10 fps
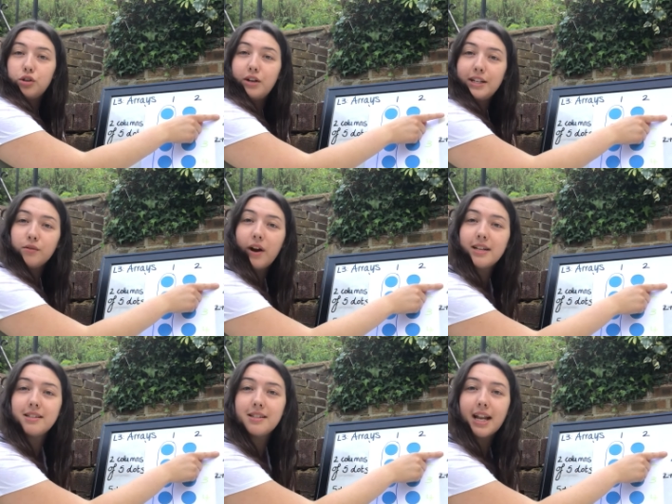You need to
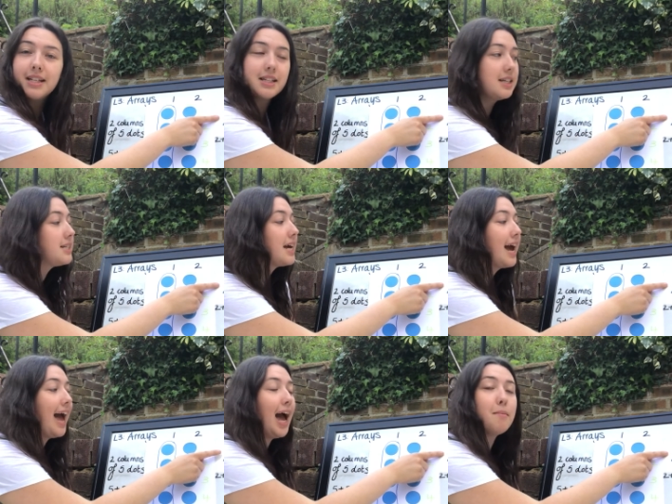write a sentence,
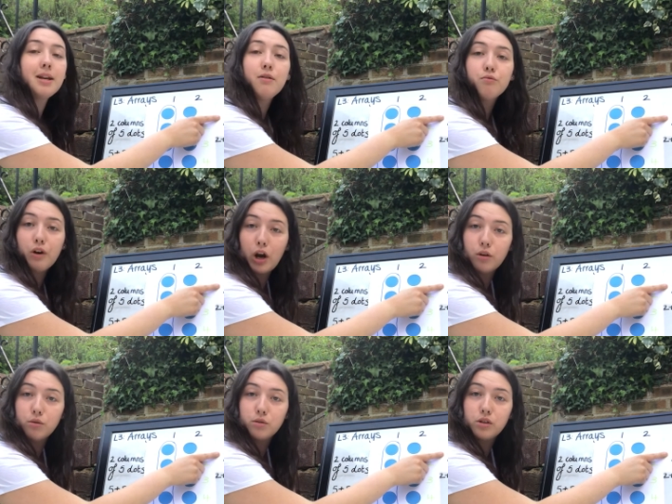how many
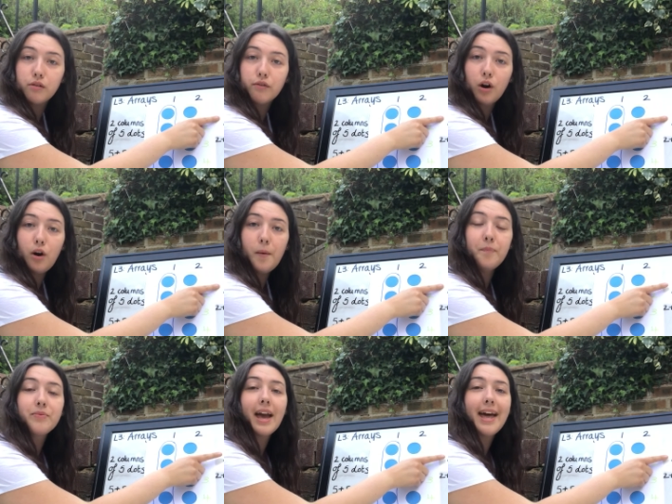rows you've got,
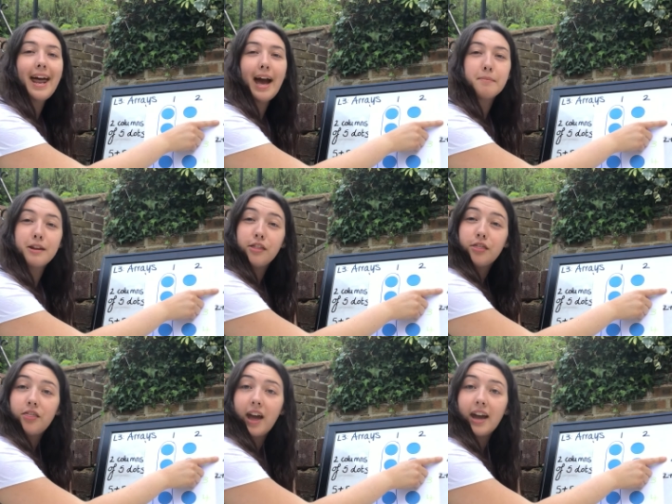and how many
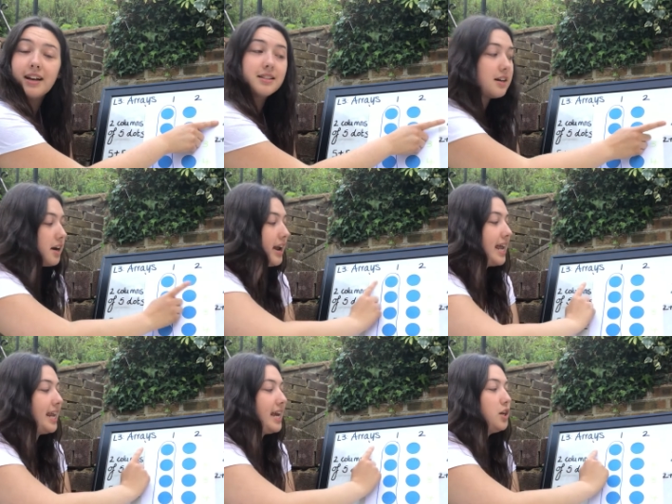things are
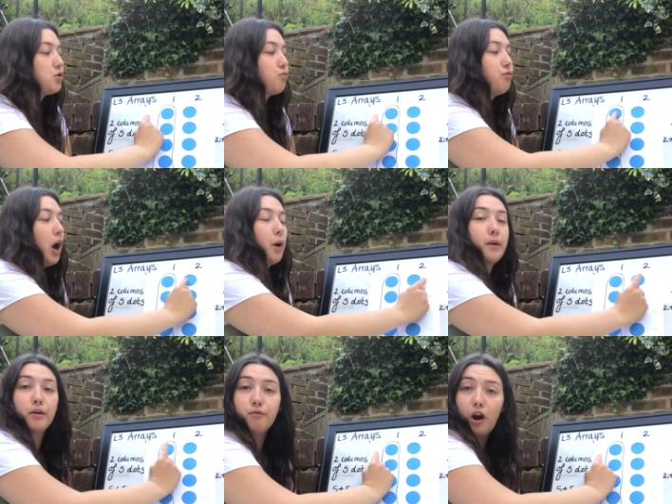in each row.
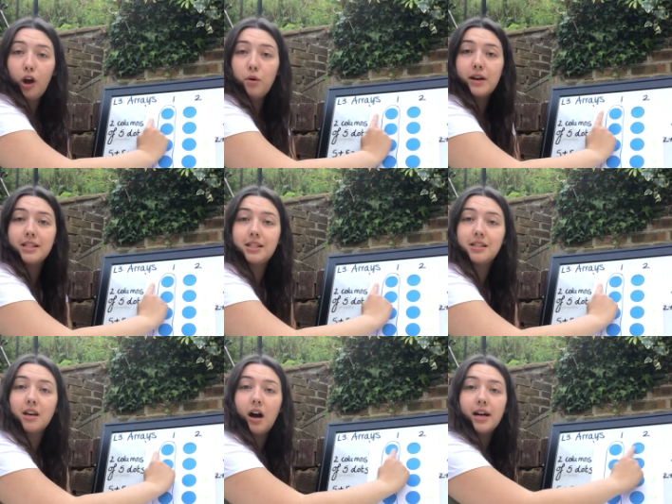And a row is
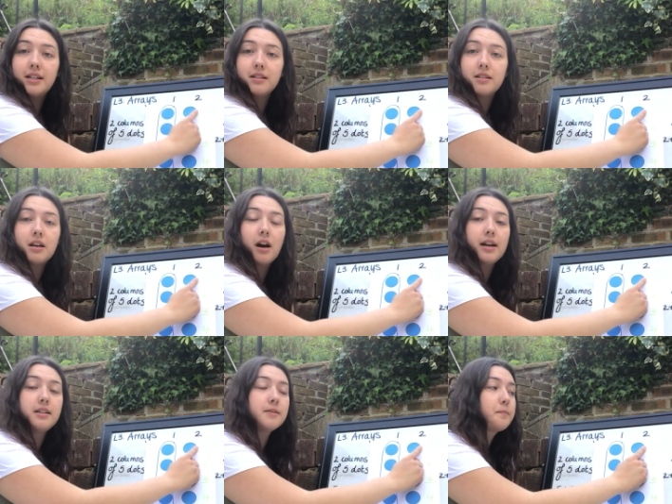side to
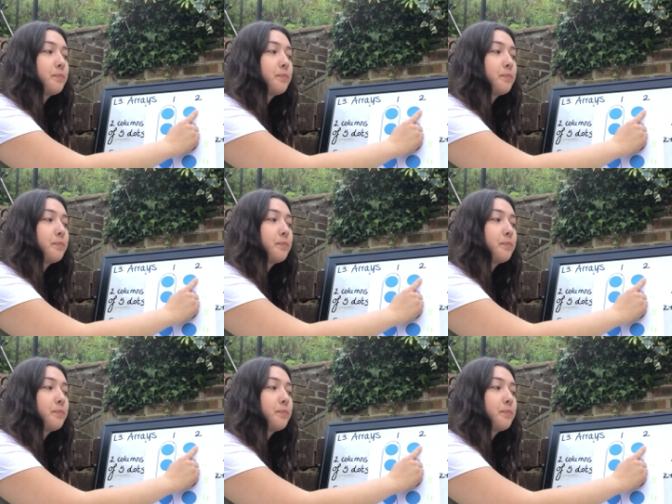side.